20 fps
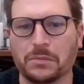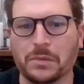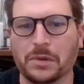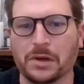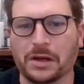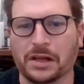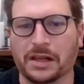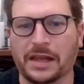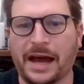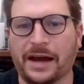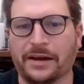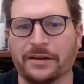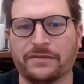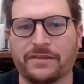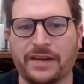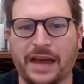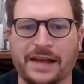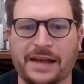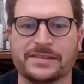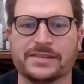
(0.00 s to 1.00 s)
cloud of
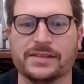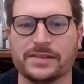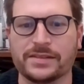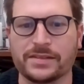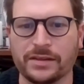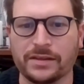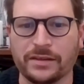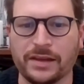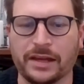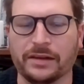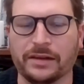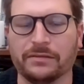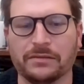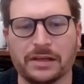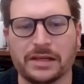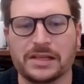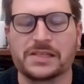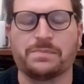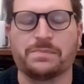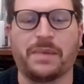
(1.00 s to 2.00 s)
gases that then
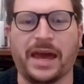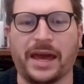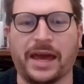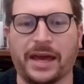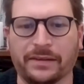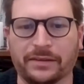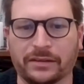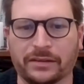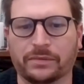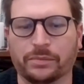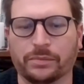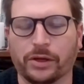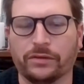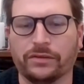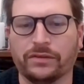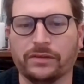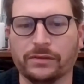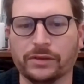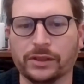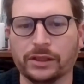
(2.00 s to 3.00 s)
expands
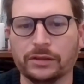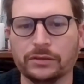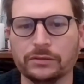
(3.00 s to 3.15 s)
explosively.